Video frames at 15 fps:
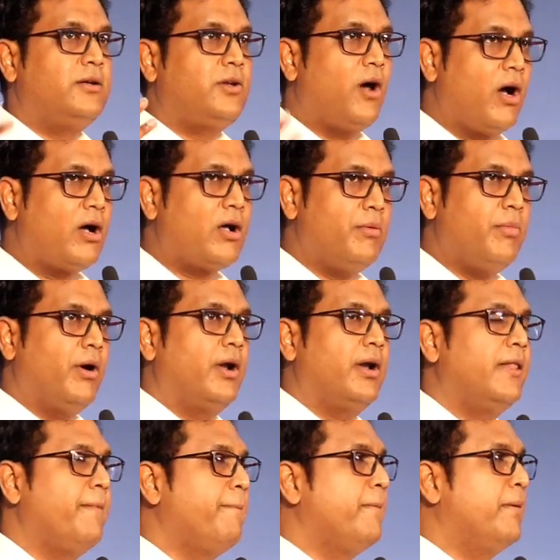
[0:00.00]
talk
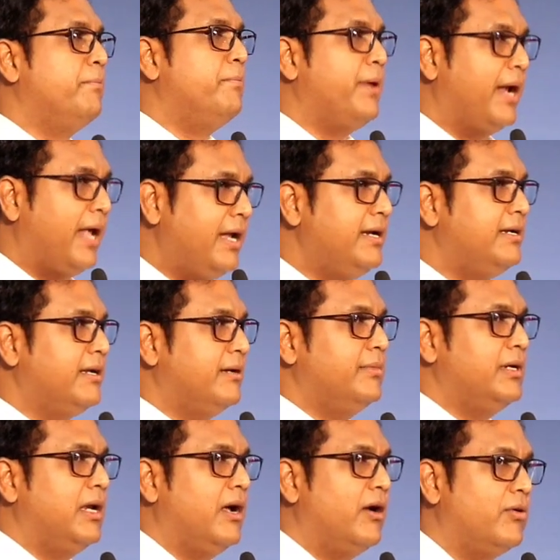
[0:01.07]
about brand
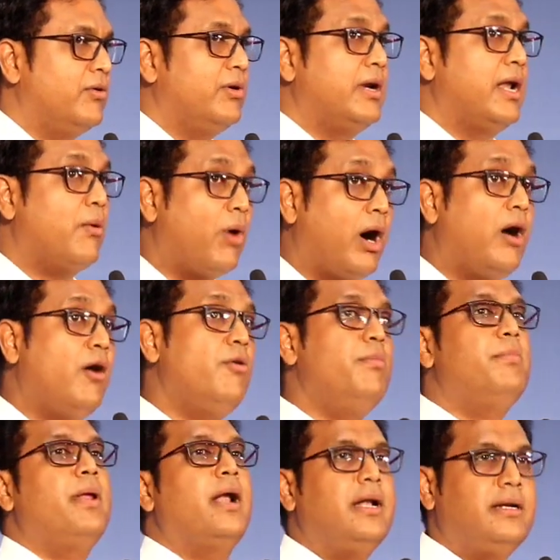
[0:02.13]
Tamil Nadu and
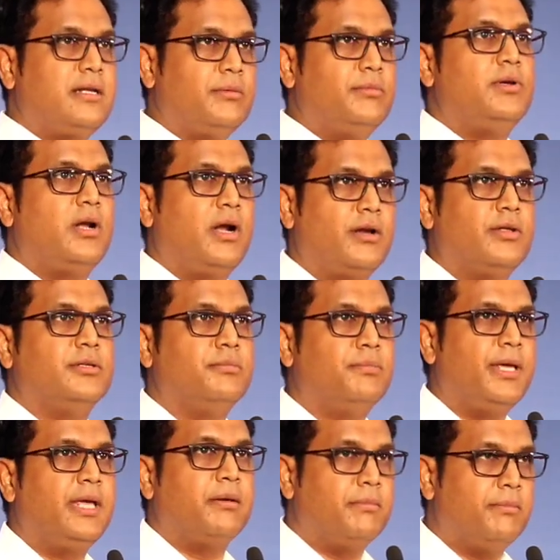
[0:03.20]
how brand Tamil Nadu is
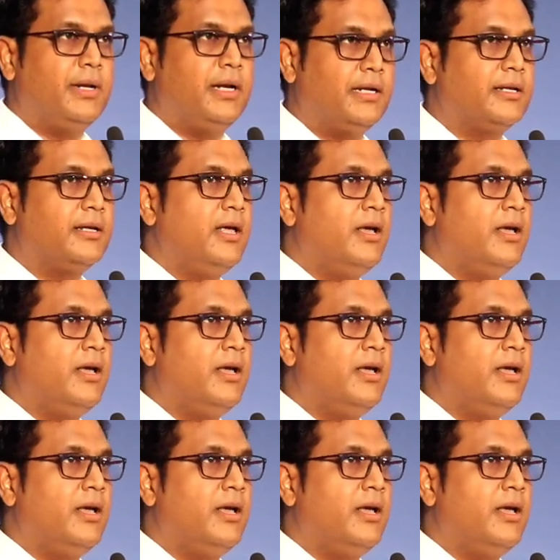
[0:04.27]
being built.